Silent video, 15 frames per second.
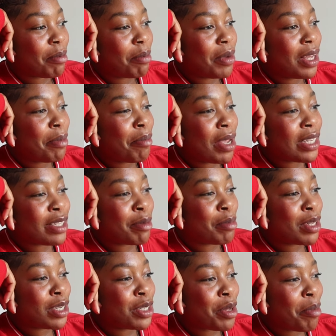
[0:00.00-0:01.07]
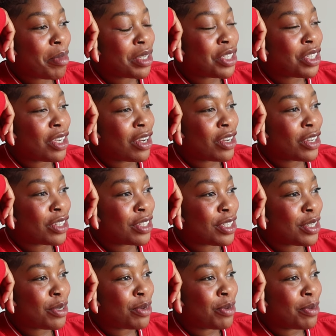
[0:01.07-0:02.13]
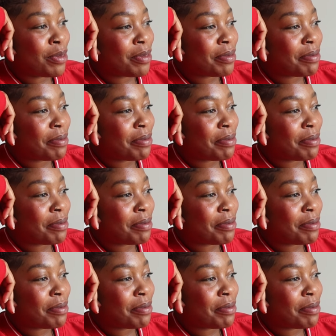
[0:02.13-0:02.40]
But it makes him look so much younger too.